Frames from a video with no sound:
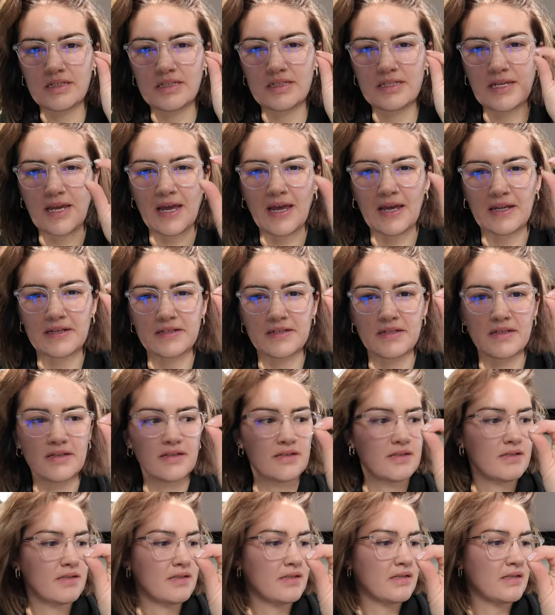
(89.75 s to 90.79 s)
Tad
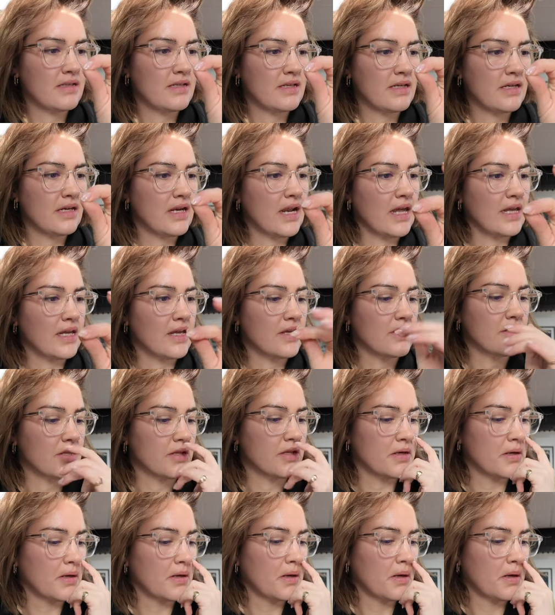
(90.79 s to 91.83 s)
later
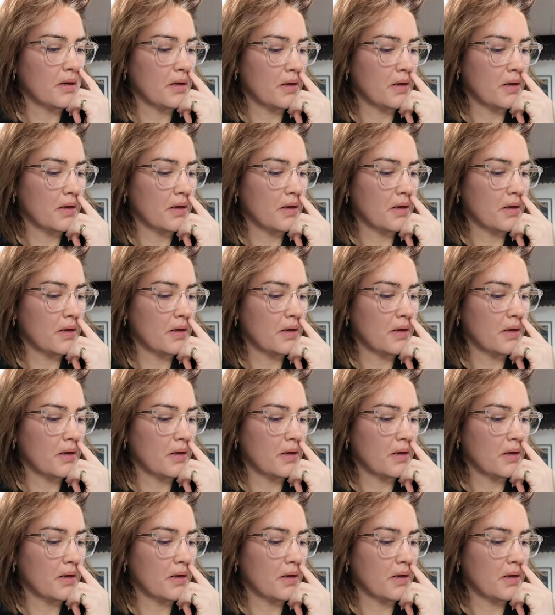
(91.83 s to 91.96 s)
than